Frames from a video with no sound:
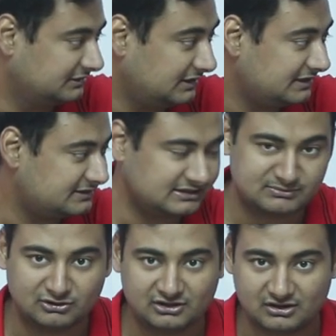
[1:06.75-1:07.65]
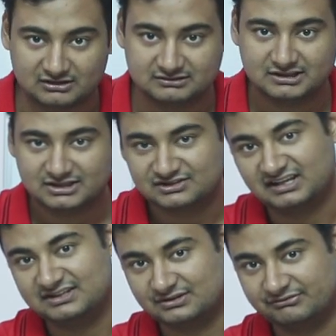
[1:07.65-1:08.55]
That's a small truck,
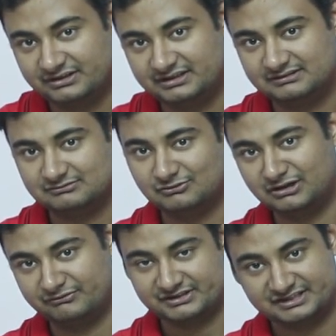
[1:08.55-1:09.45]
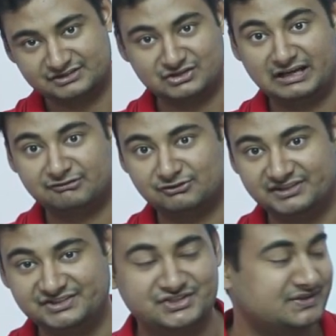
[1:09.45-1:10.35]
size of a one of its engine,
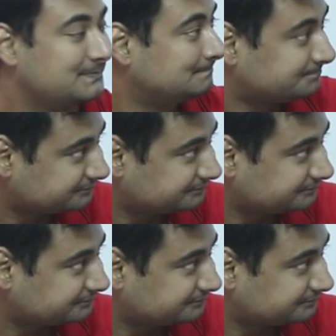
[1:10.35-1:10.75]
F1 engine.